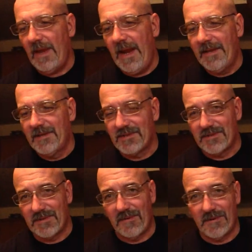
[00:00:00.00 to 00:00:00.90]
this is
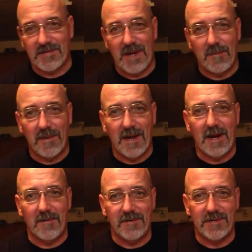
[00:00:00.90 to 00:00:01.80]
the first saber that I
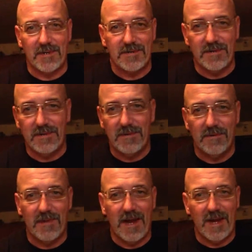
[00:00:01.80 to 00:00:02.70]
ever took
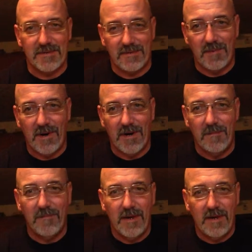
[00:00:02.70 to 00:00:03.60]
to the Ashford
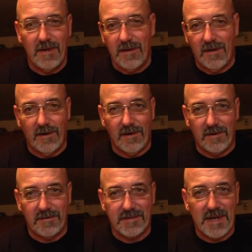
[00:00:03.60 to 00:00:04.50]
pub
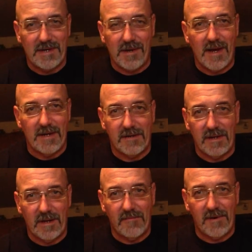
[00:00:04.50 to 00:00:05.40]
on a steak night,
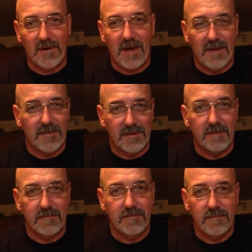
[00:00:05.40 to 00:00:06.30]
and figured out that
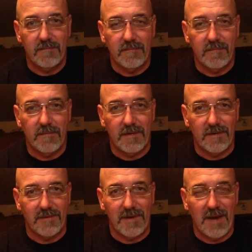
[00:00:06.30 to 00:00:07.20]

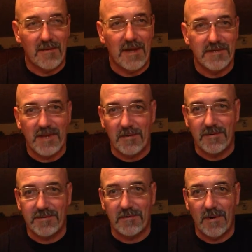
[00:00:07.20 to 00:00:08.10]
if you gave
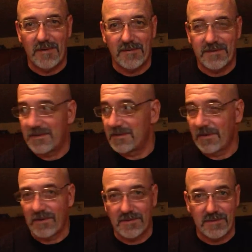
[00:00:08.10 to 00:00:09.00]
lightsabers to waitresses and
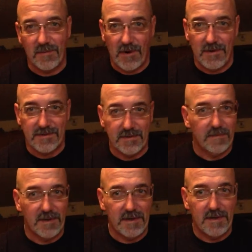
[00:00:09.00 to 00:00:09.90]
girls in bars, it
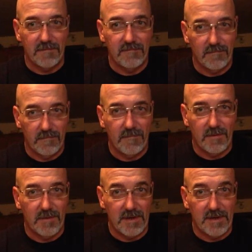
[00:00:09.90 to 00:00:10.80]
again would
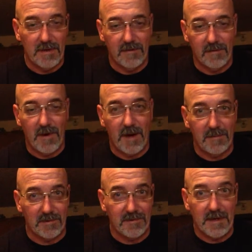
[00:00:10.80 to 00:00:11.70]
be a
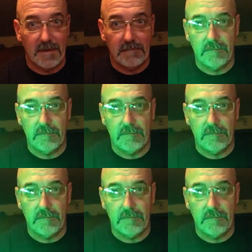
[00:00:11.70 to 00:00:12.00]
popular thing.